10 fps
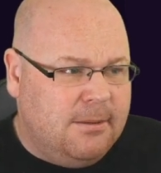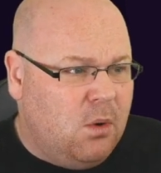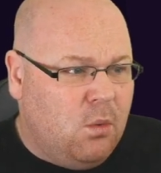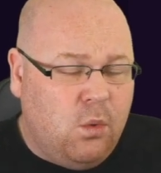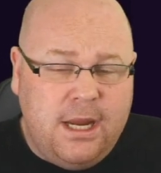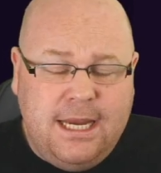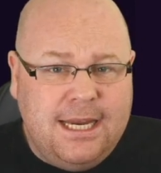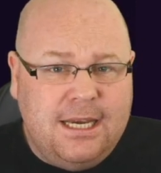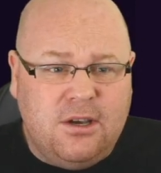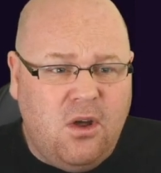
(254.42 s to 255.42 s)
but we
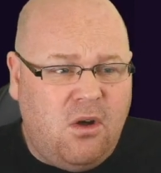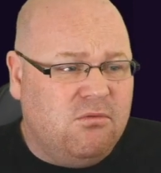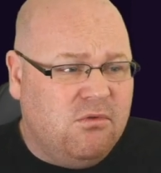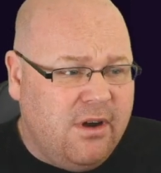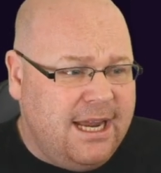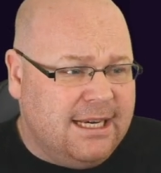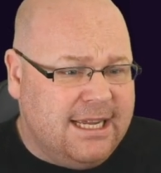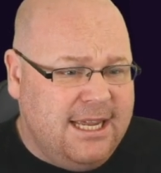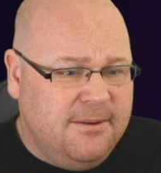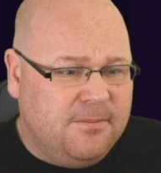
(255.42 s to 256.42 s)
did not
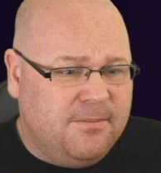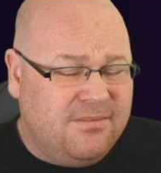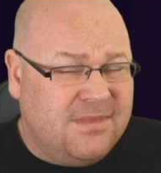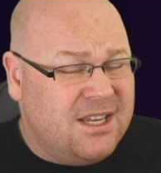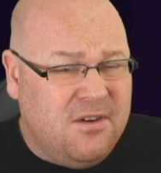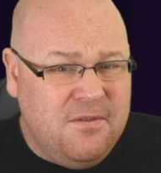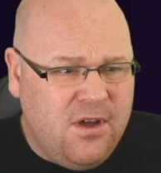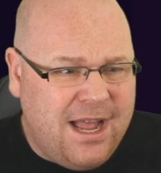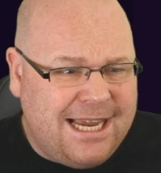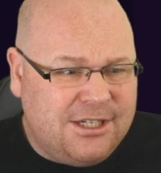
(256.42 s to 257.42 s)
really
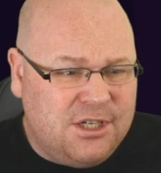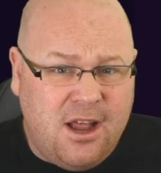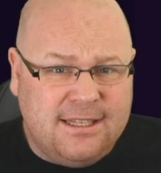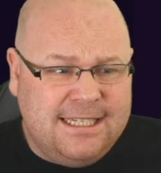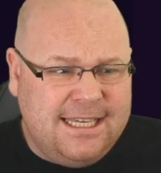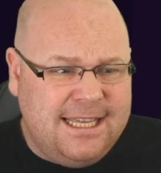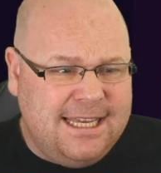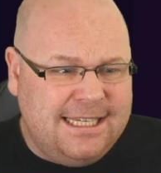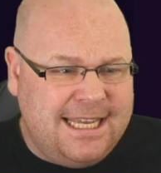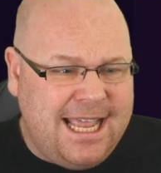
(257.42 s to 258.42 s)
convert our chances in
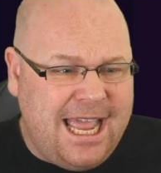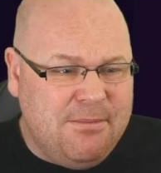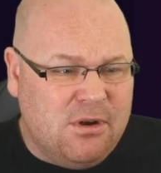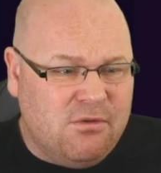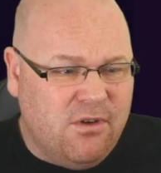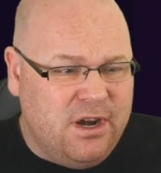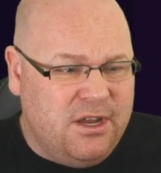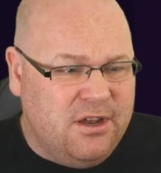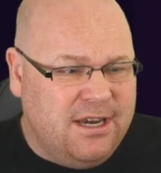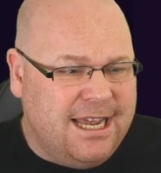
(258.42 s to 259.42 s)
this game, and
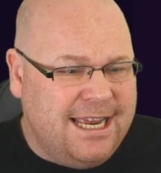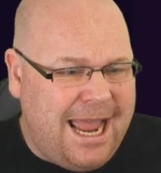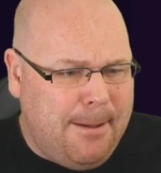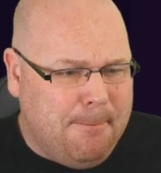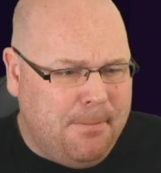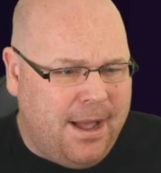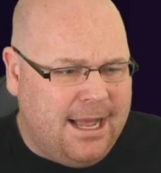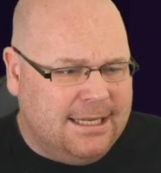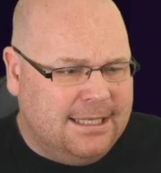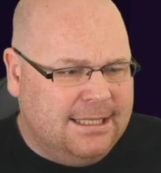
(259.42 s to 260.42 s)
Runnigan and
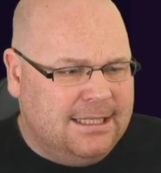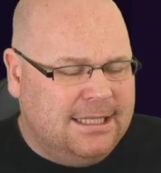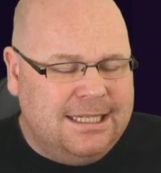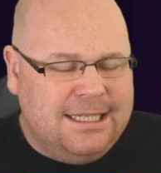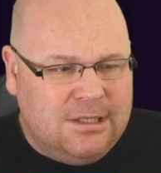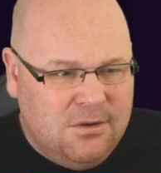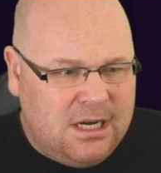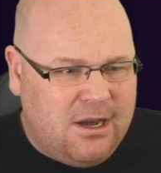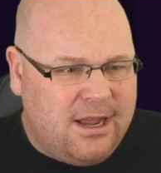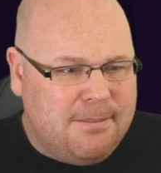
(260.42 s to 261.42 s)
Empa
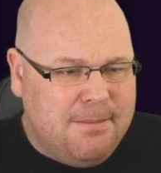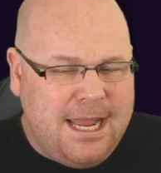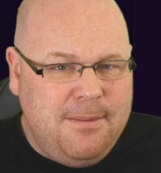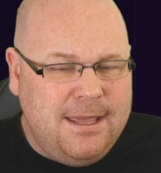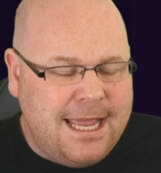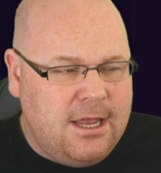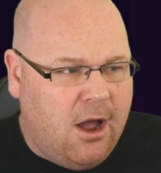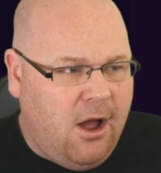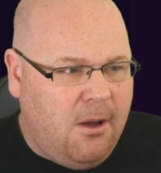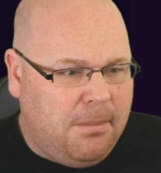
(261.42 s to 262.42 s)
look like maybe they
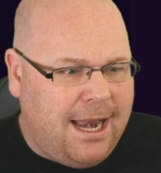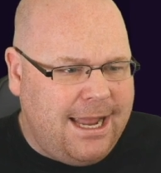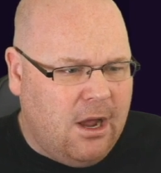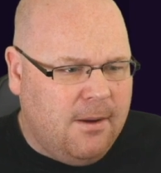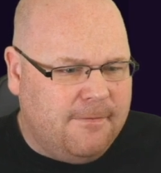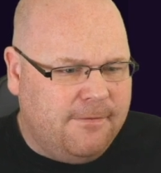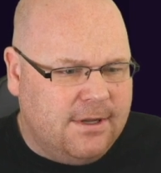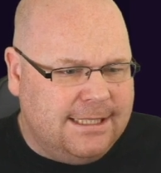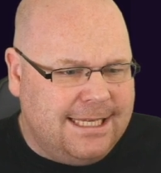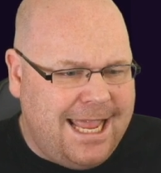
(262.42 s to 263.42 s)
can't play up
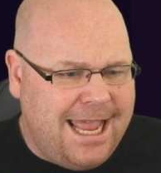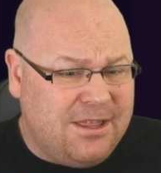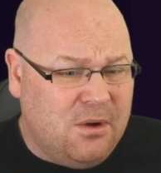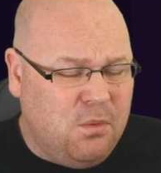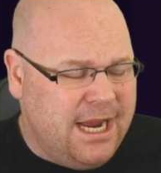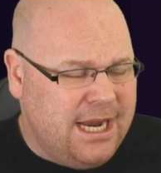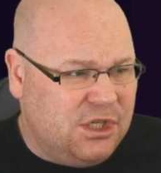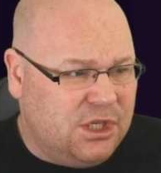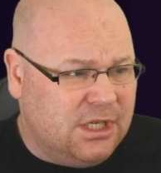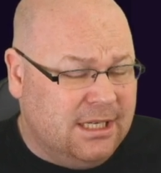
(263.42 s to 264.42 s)
front together,
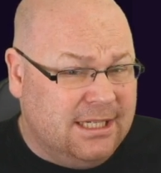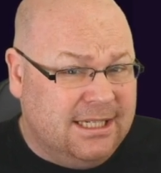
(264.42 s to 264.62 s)
which